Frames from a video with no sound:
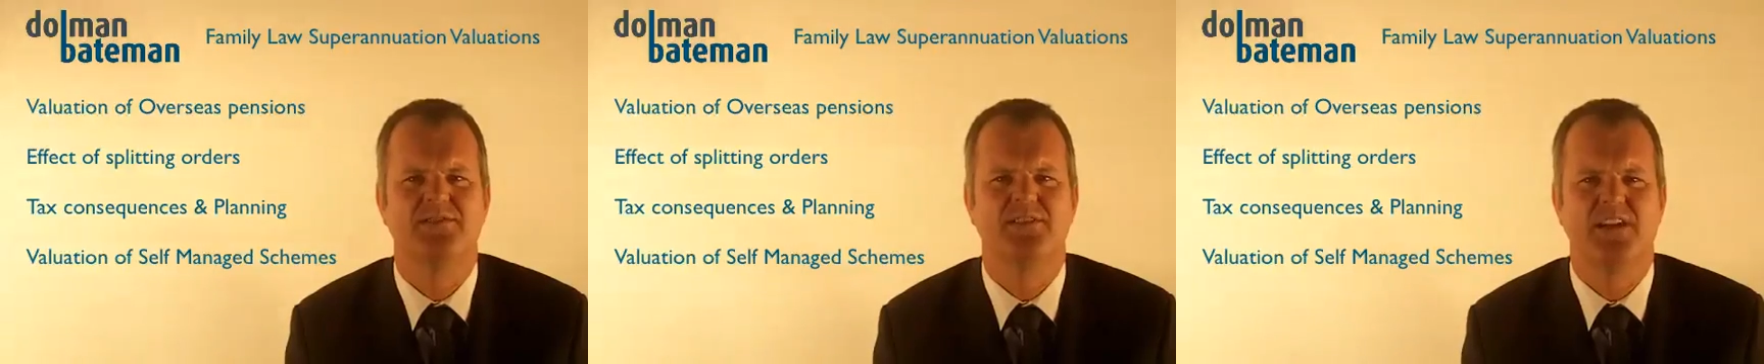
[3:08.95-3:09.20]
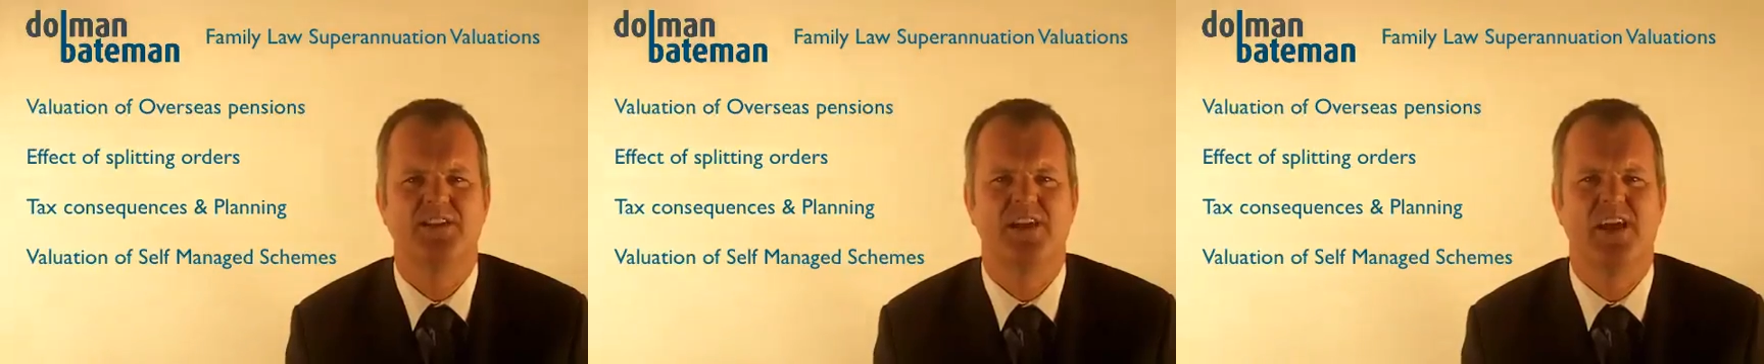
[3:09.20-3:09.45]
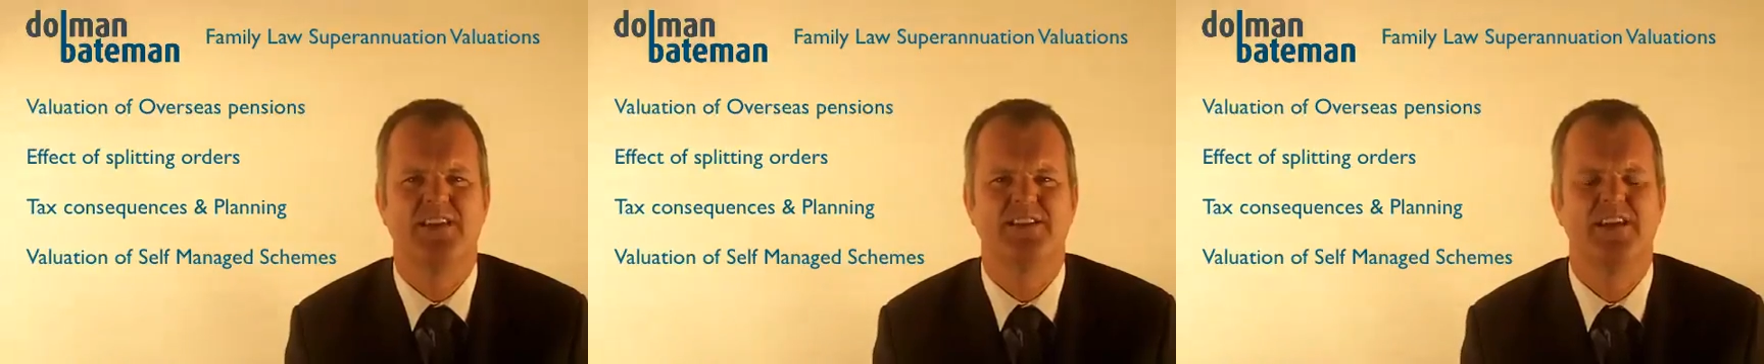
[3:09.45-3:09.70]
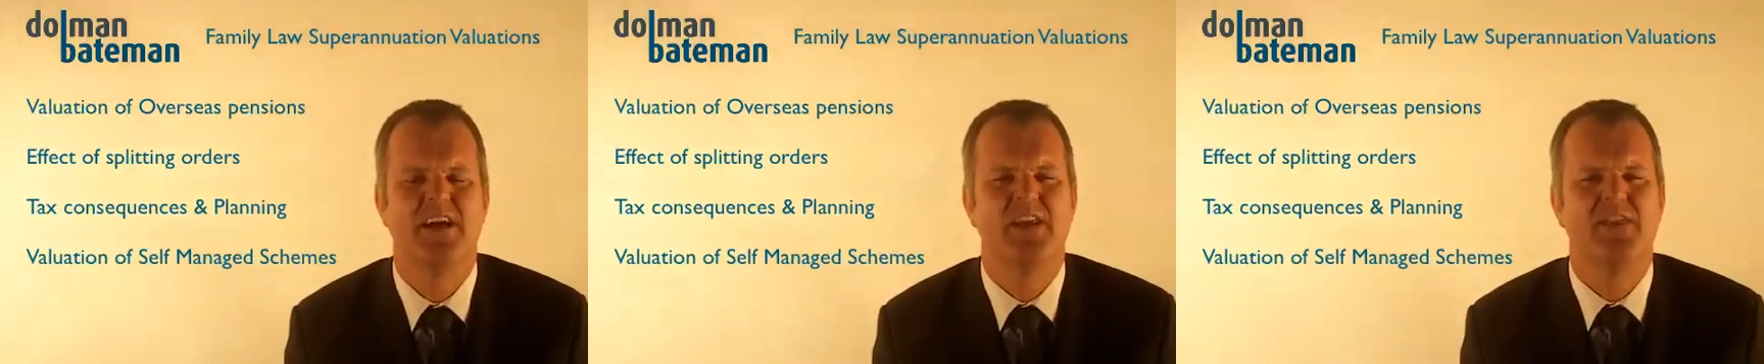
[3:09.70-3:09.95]
such
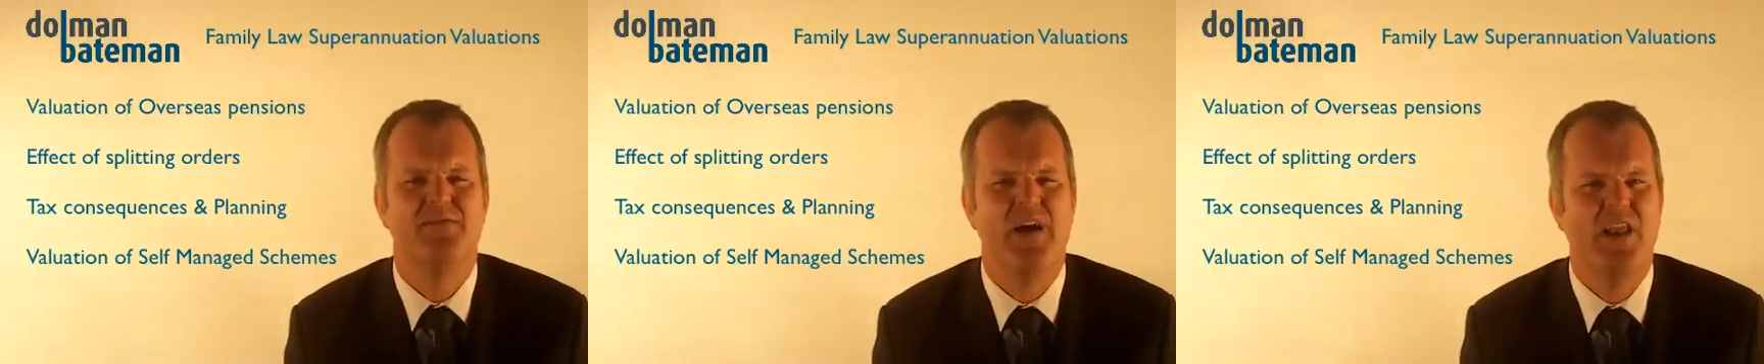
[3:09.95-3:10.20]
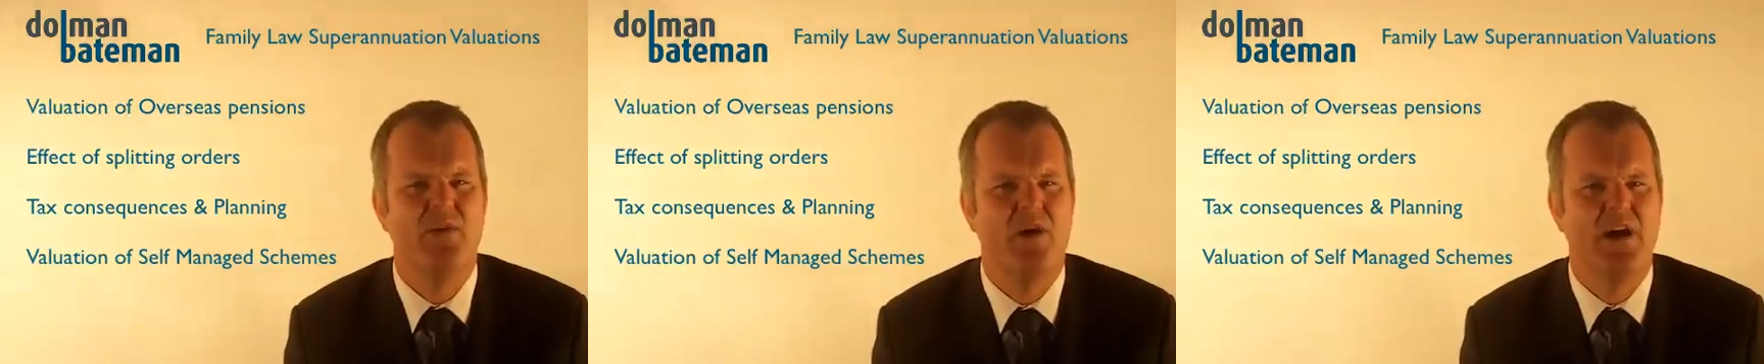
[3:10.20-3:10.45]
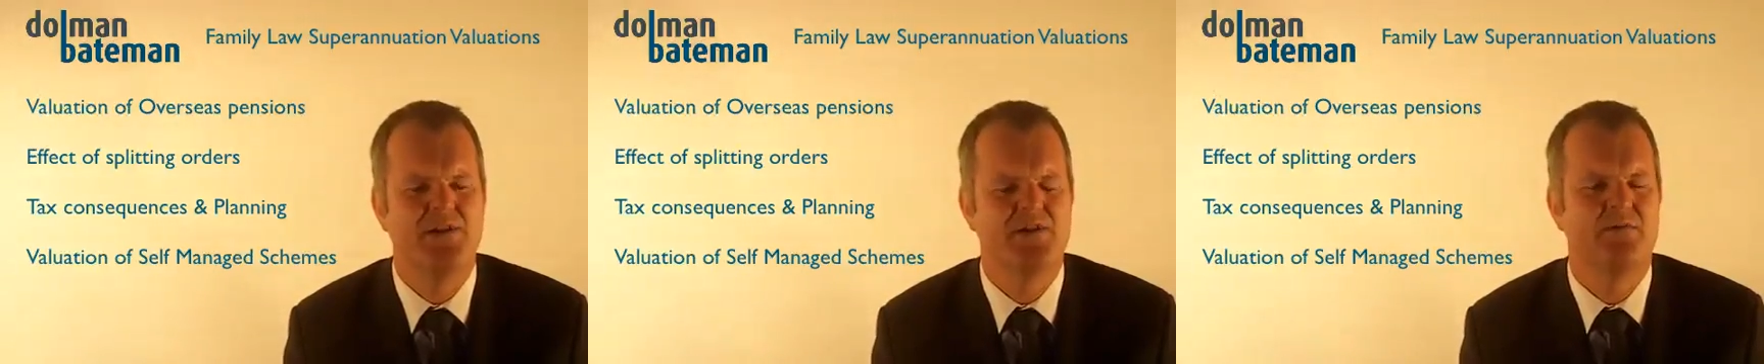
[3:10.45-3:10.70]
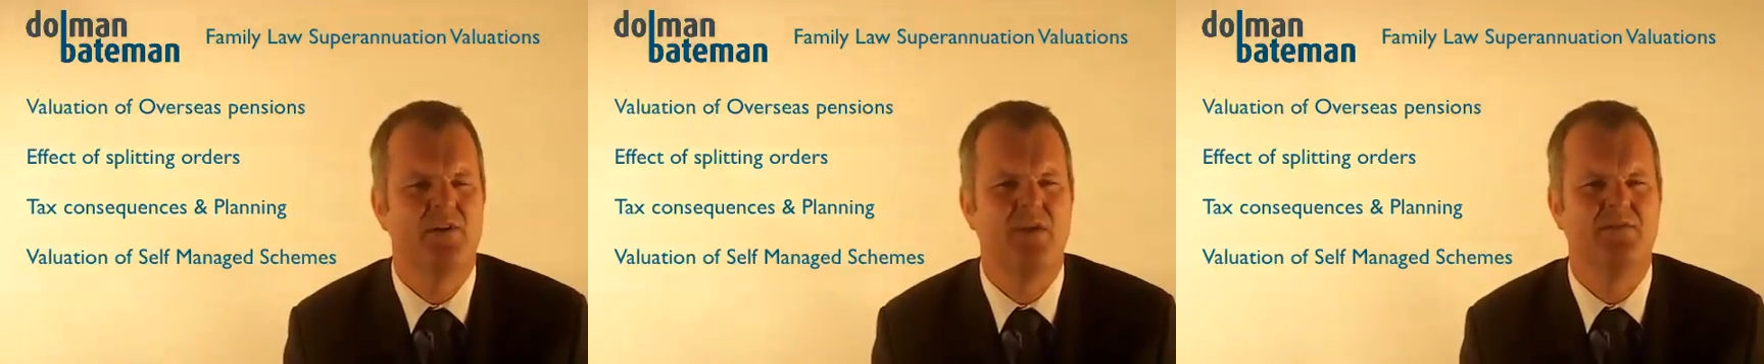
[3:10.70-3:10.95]
as the
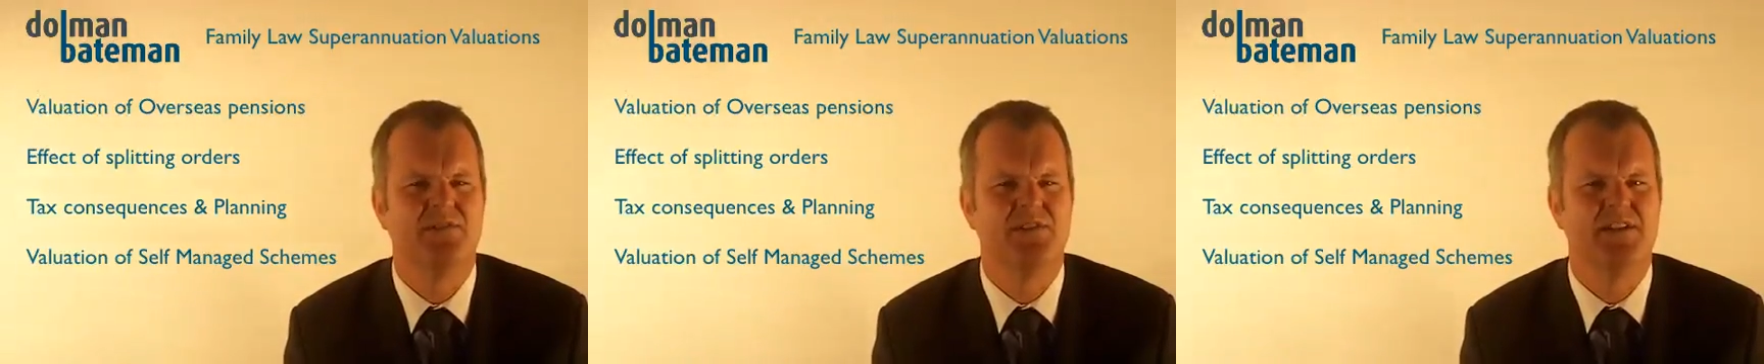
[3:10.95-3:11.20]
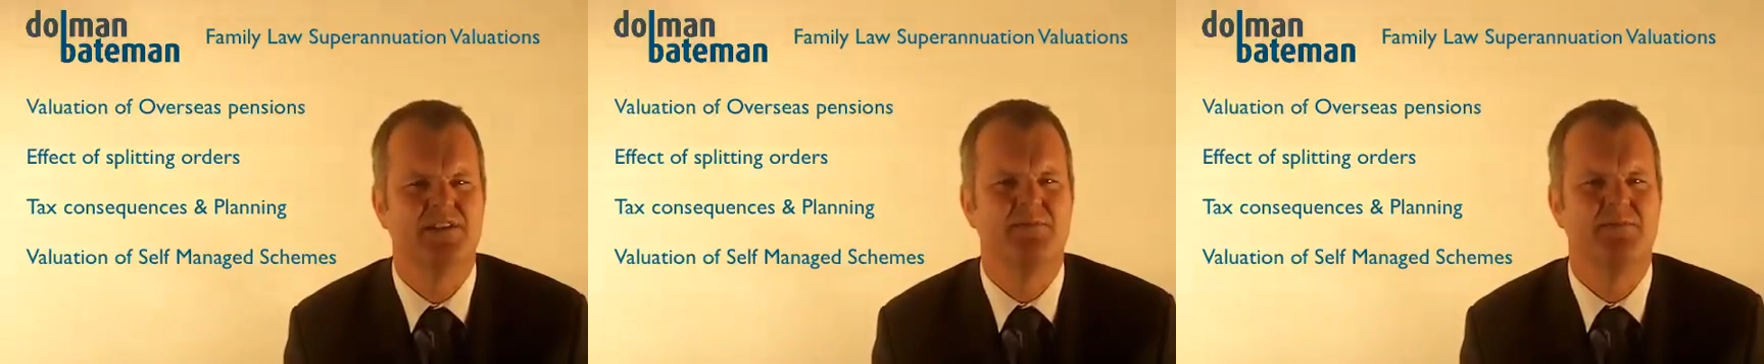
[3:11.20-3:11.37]
valuation of overseas